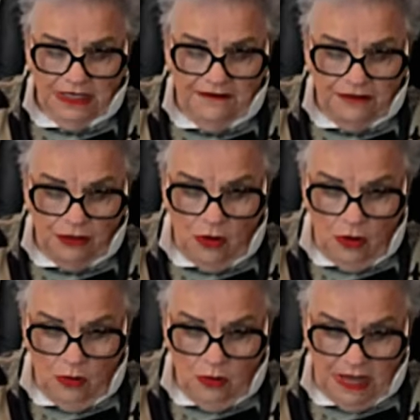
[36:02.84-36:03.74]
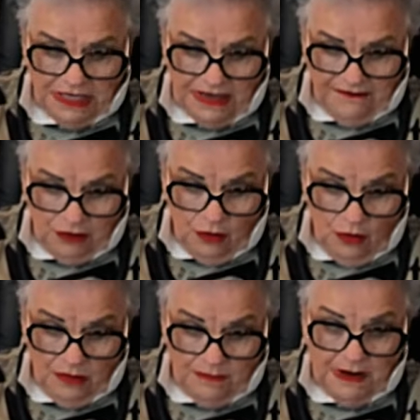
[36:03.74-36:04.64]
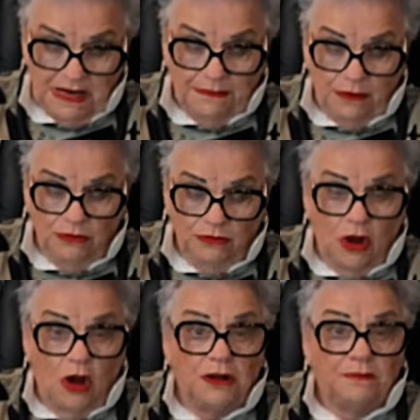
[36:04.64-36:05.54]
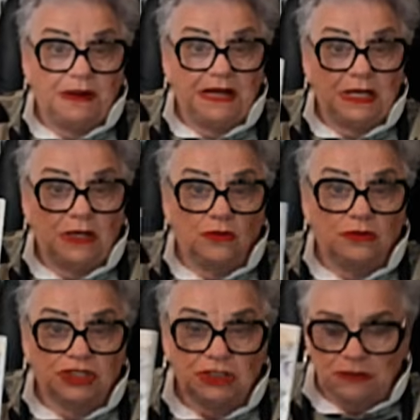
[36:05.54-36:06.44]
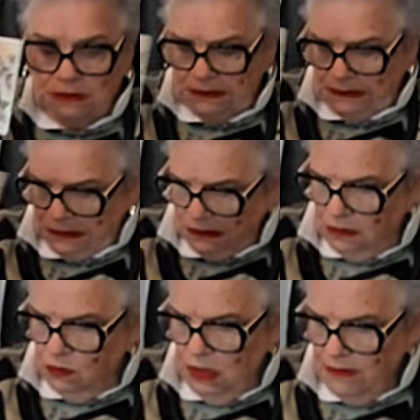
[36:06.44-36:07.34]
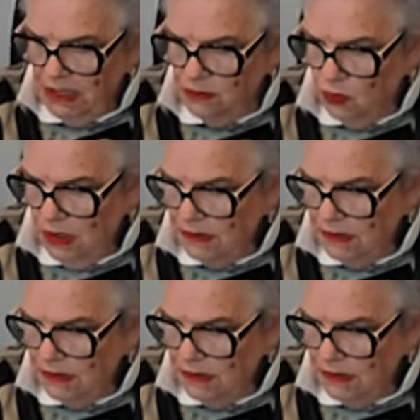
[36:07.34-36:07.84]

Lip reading: given the hallway, given all the people, 9 of Pentacles, women.